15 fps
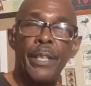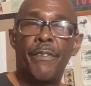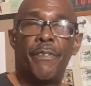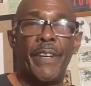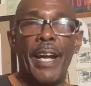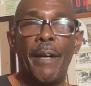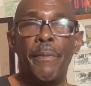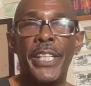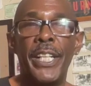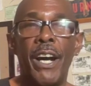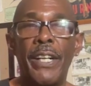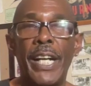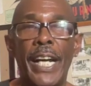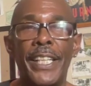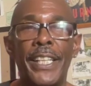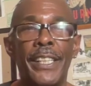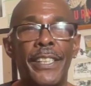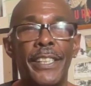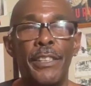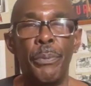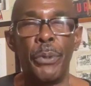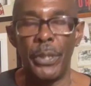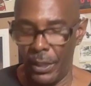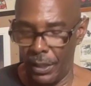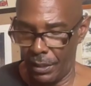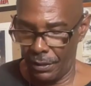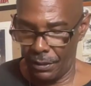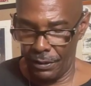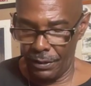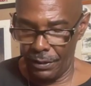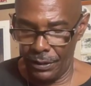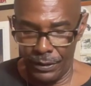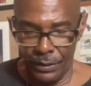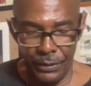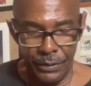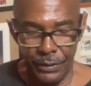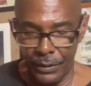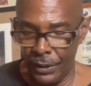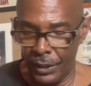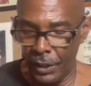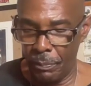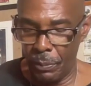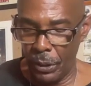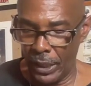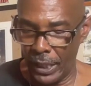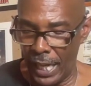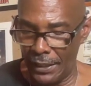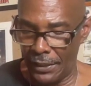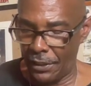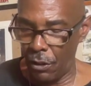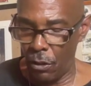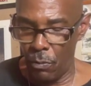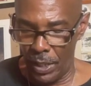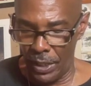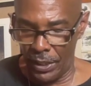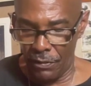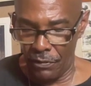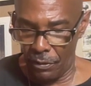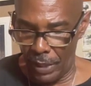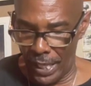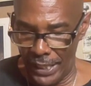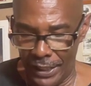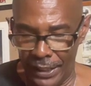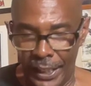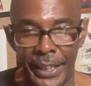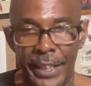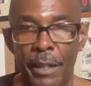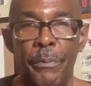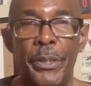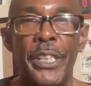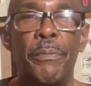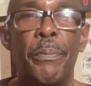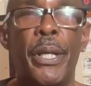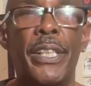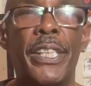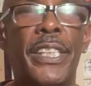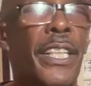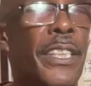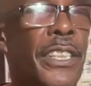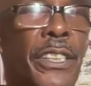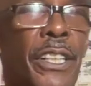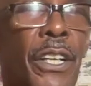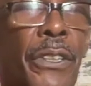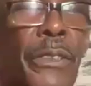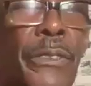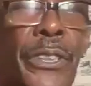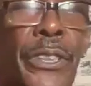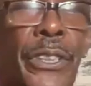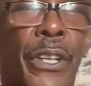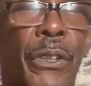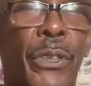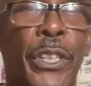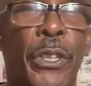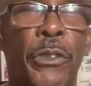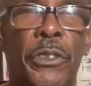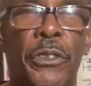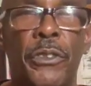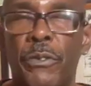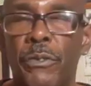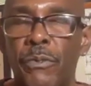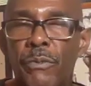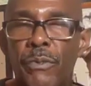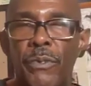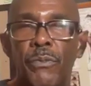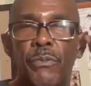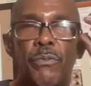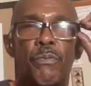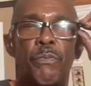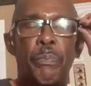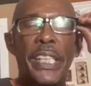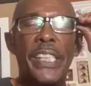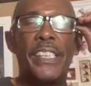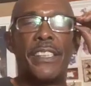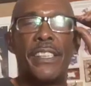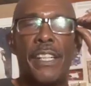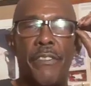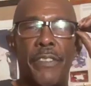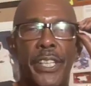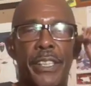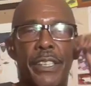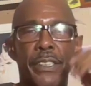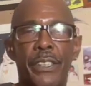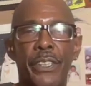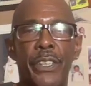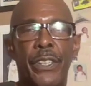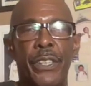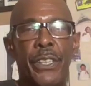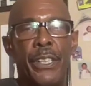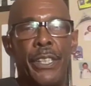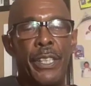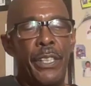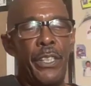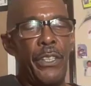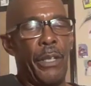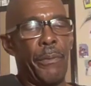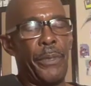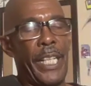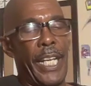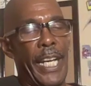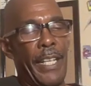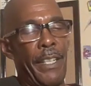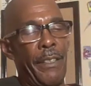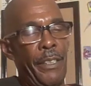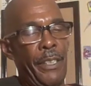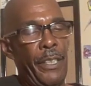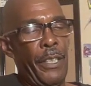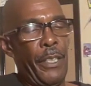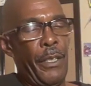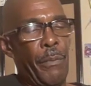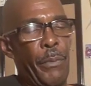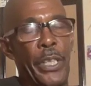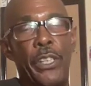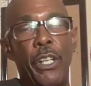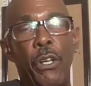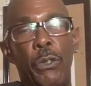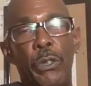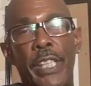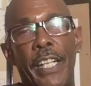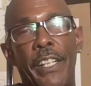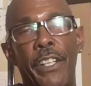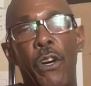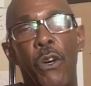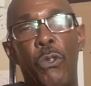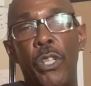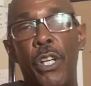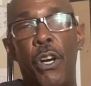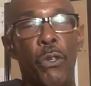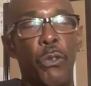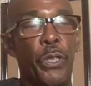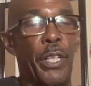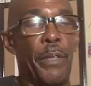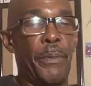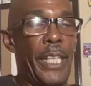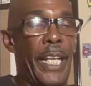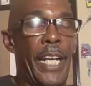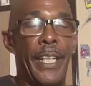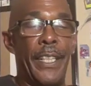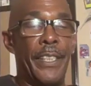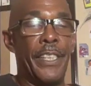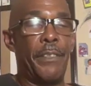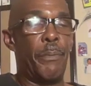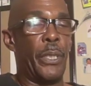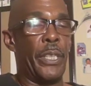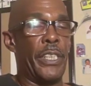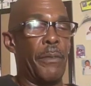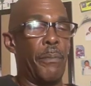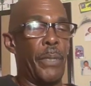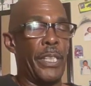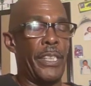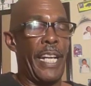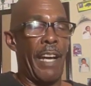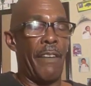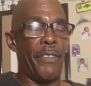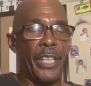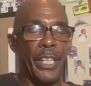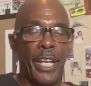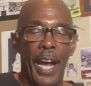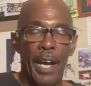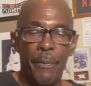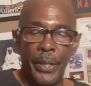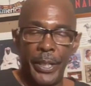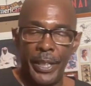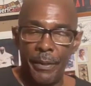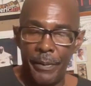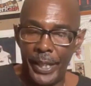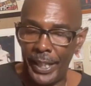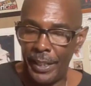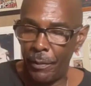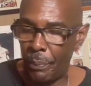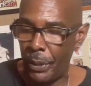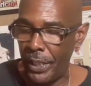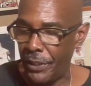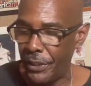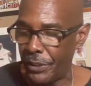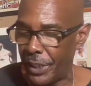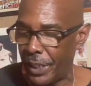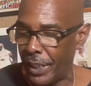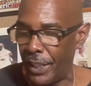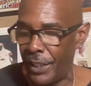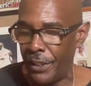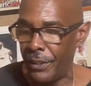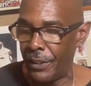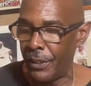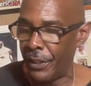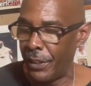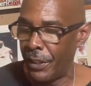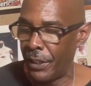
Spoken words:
Family, y'all got to get this book. This book got so much information in it. I'm just barely touching on, little pieces of it. You know what I'm saying? But those that know, you know what I'm saying? This book is a must-have in your library. And the pictures in here